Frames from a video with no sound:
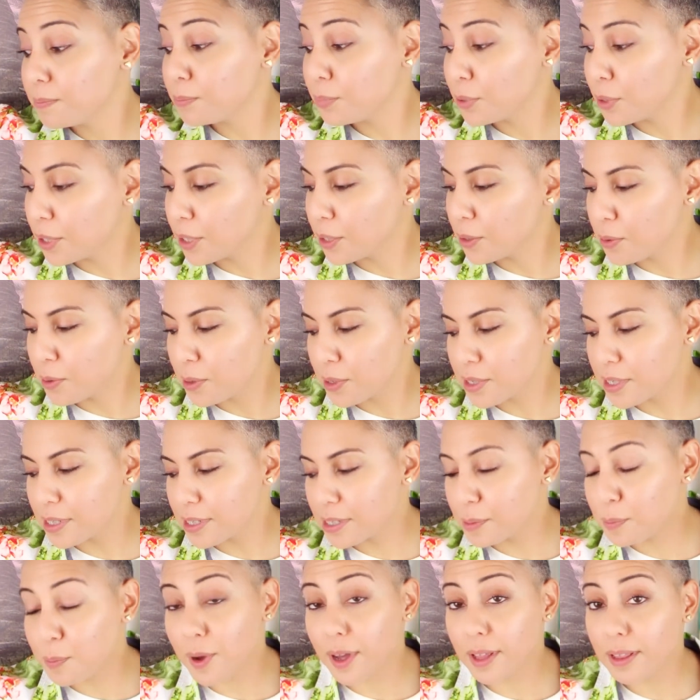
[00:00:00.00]
pretty
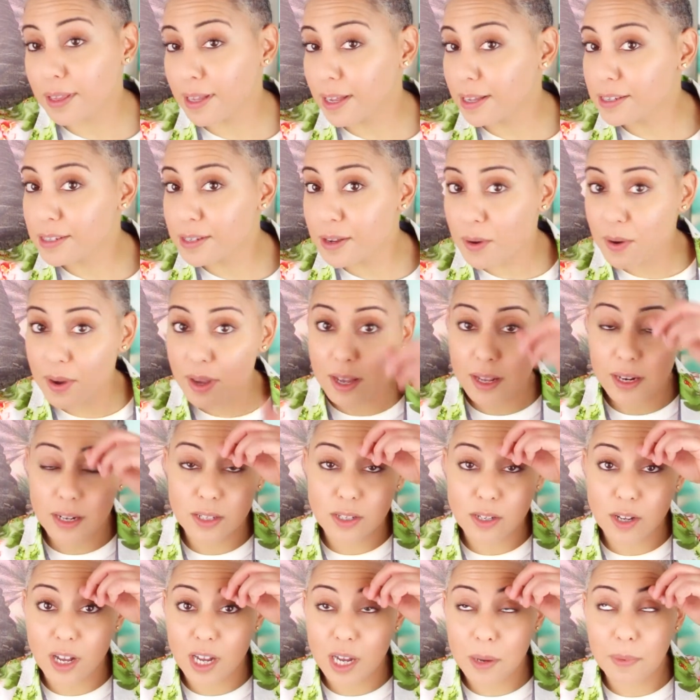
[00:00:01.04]
gorgeous, but let's go ahead and
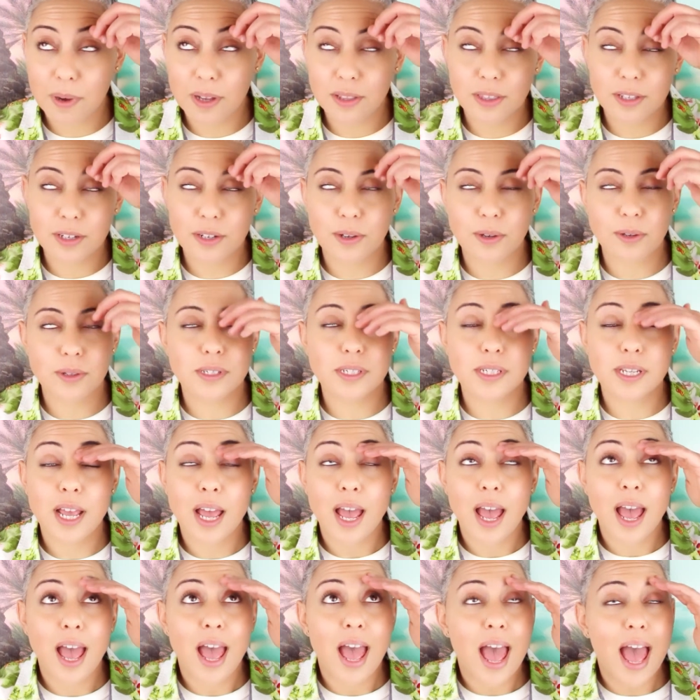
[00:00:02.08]
talk about the notes.
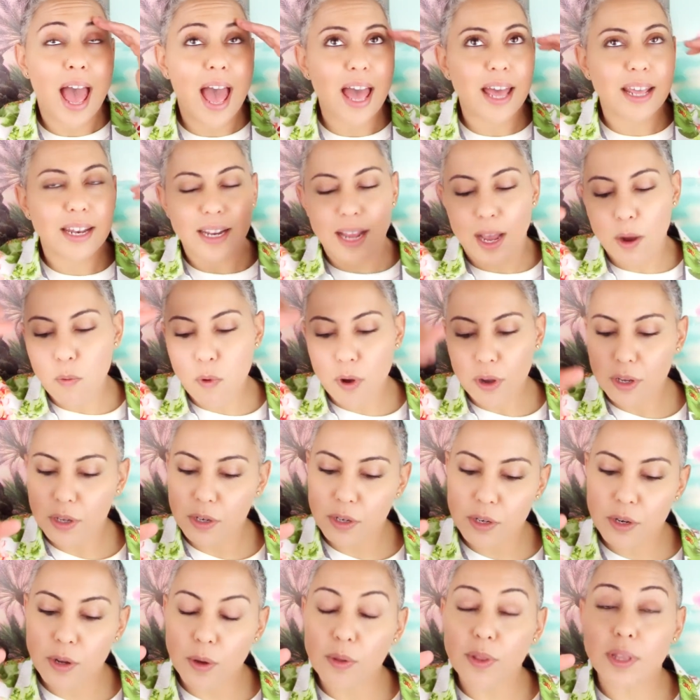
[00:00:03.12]
And I want you
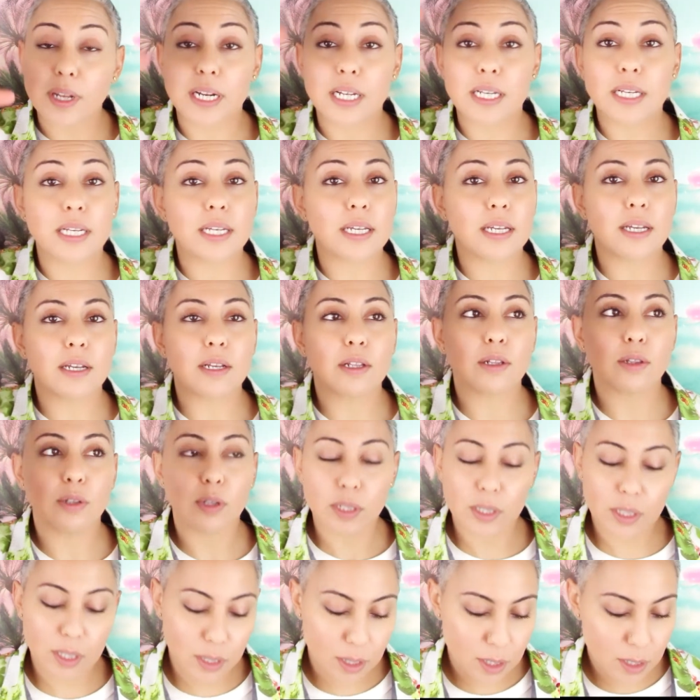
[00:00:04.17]
to know that I
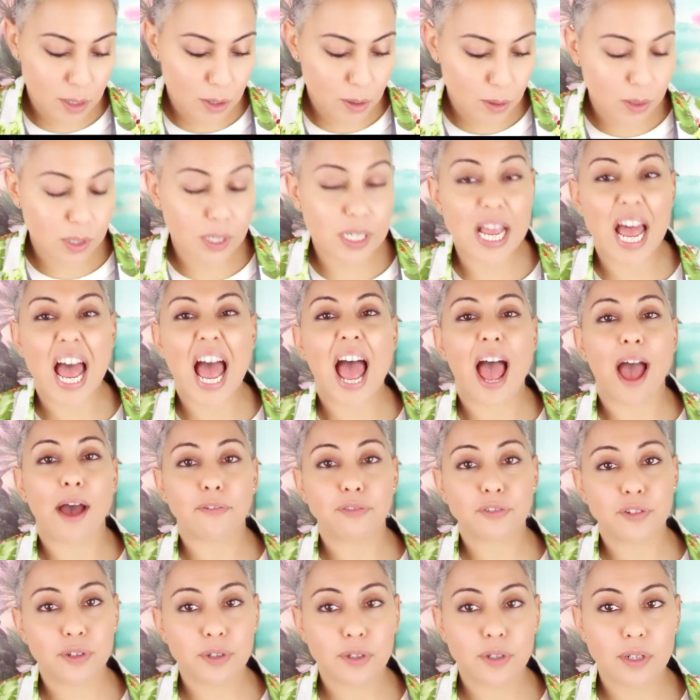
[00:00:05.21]
looked at the notes
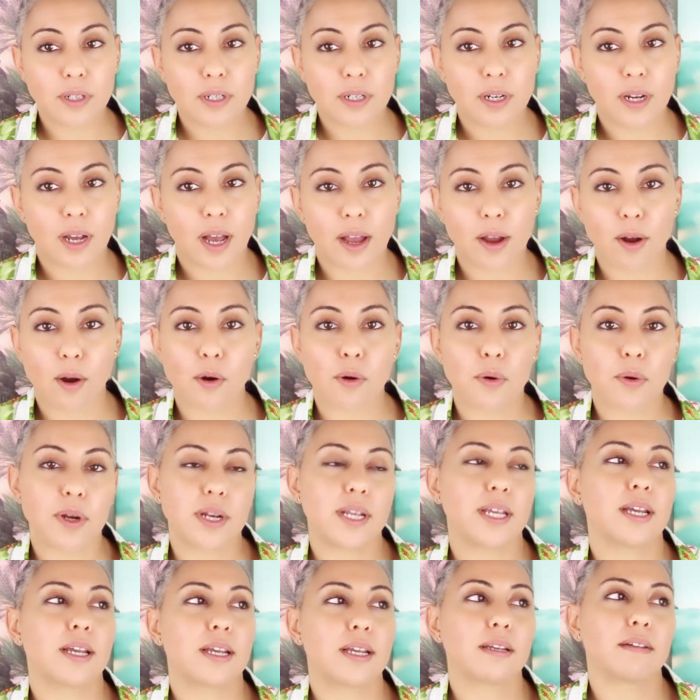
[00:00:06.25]
after I
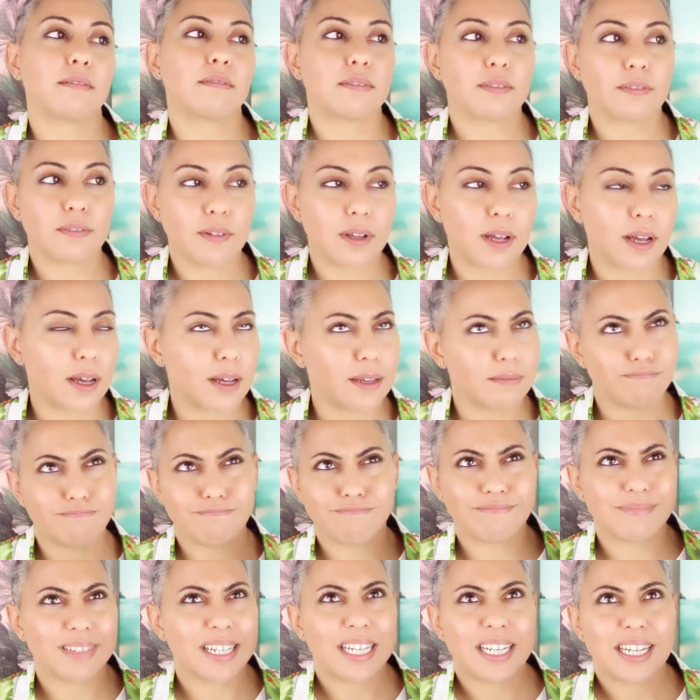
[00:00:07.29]
already uh,
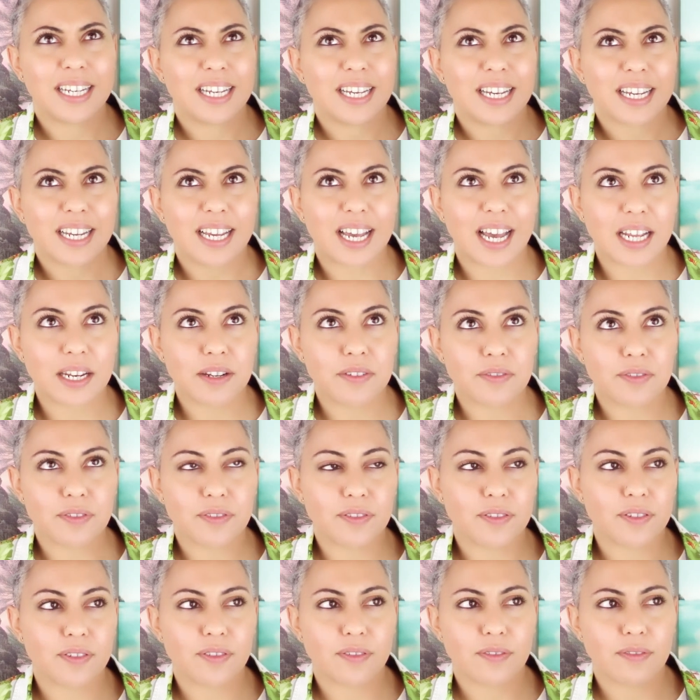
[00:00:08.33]
kind
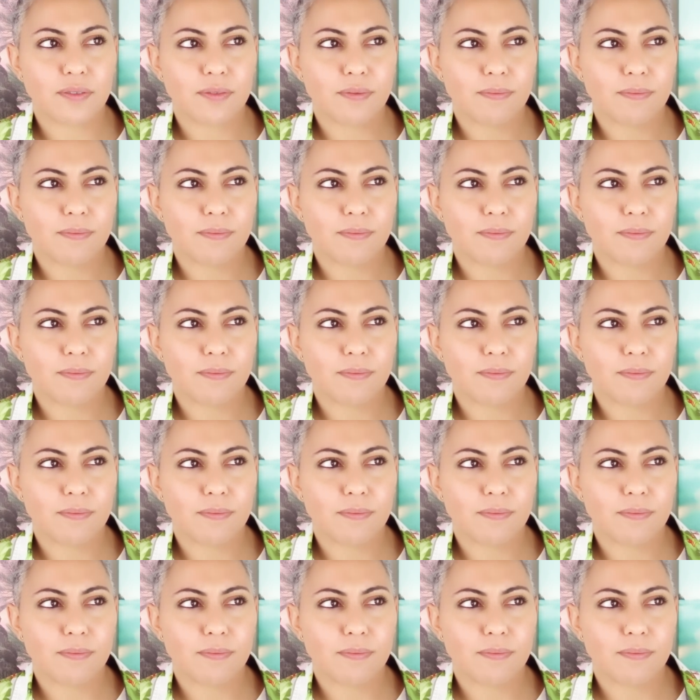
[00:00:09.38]
of